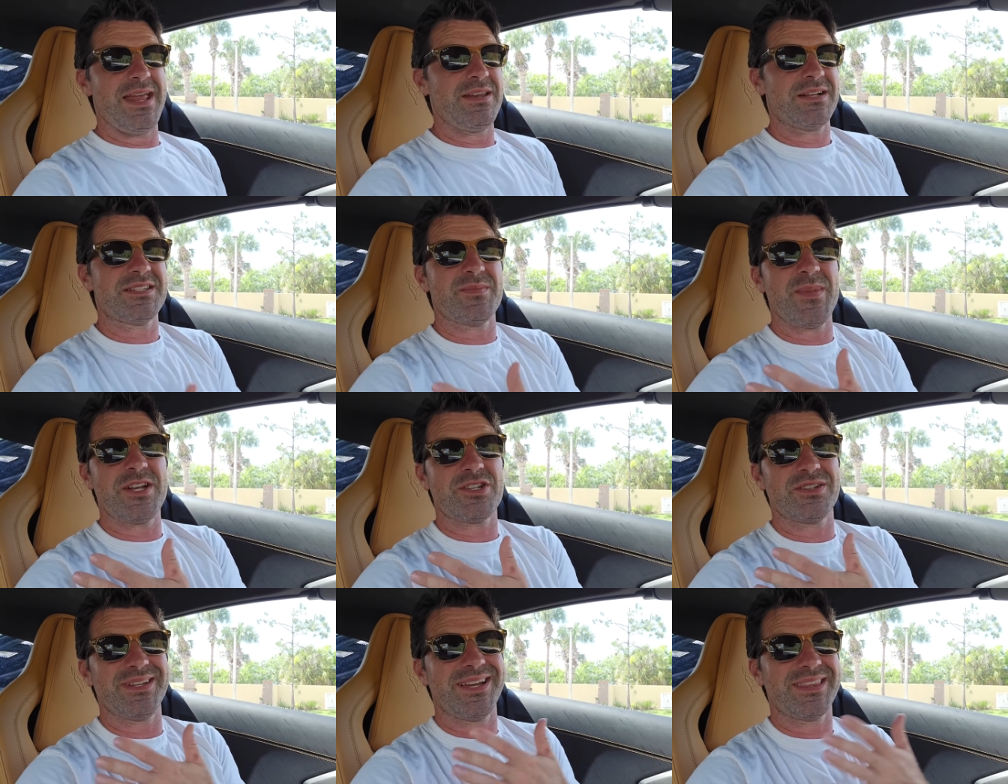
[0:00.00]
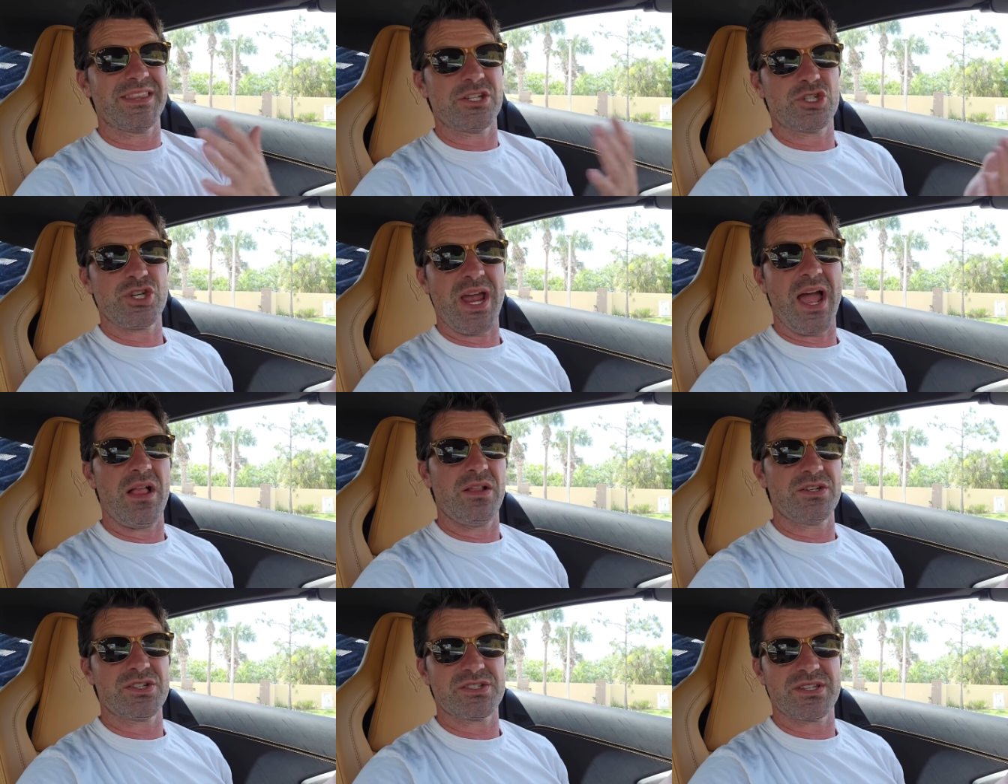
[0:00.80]
And not to mention like the
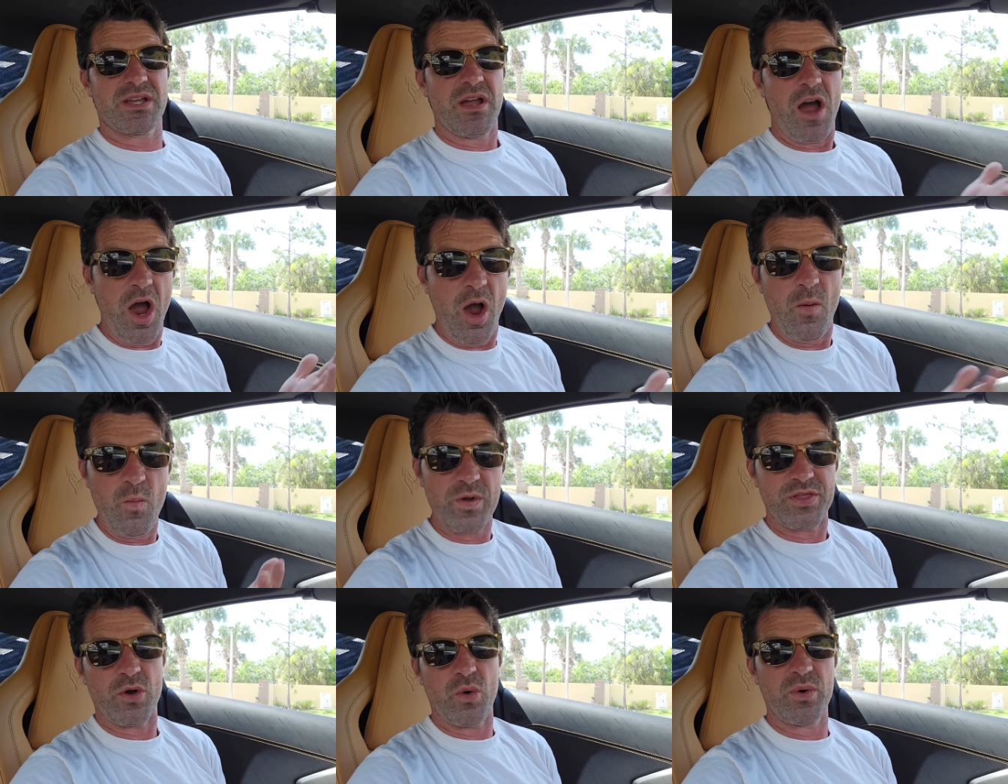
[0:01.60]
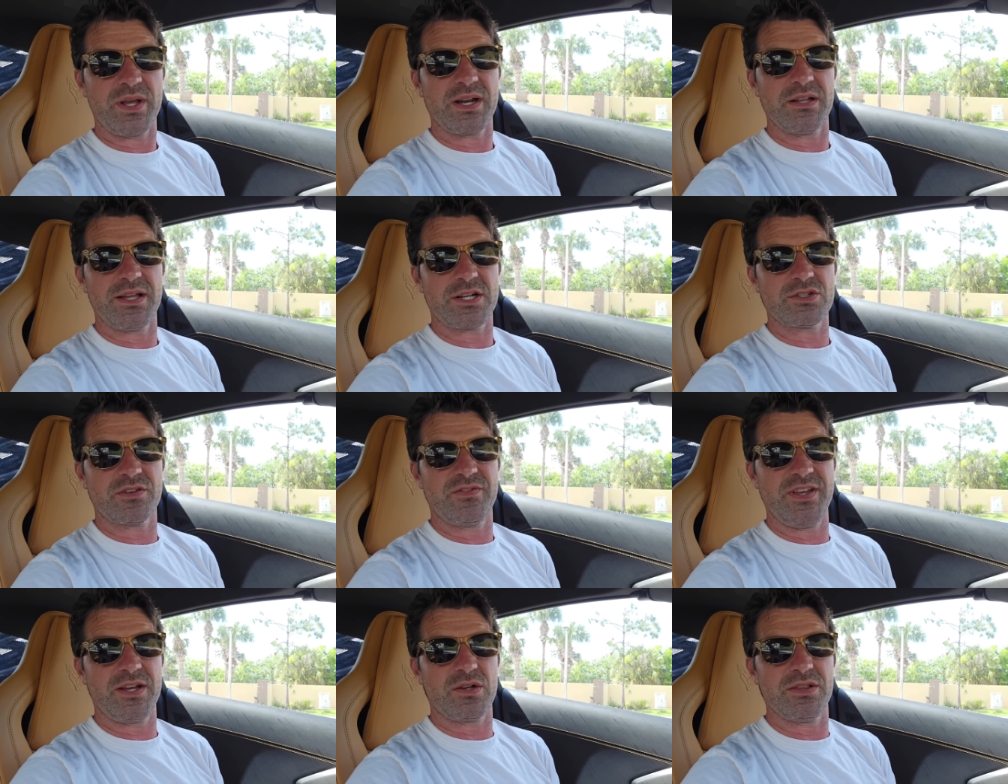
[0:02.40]
challenges that come with owning an
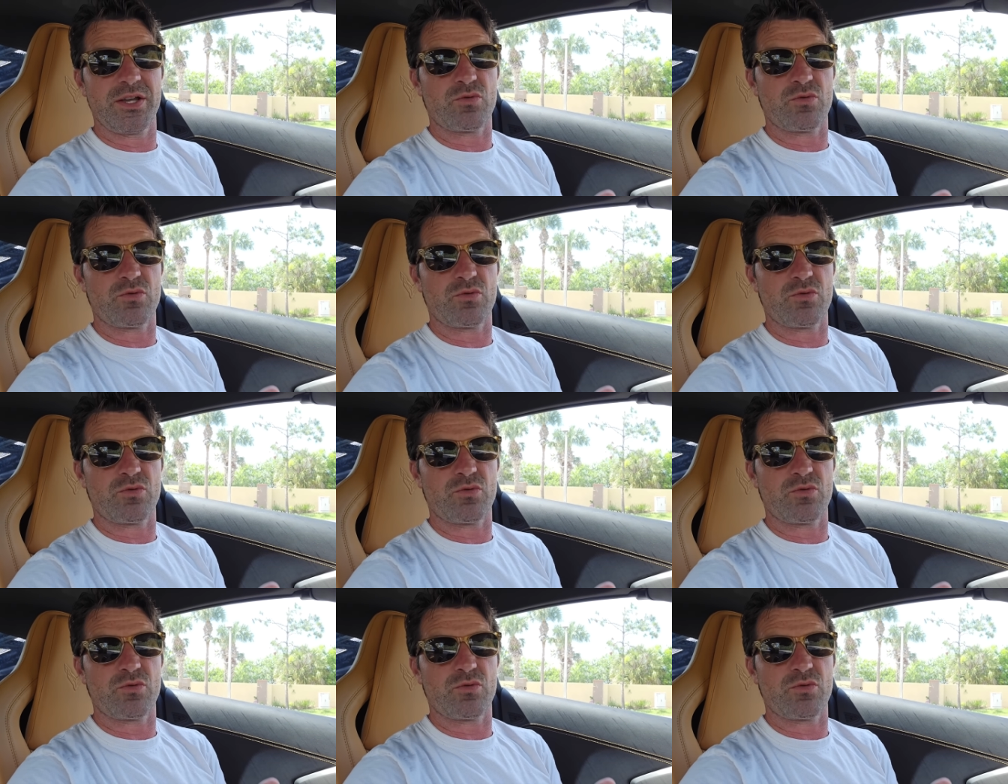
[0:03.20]
electric vehicle,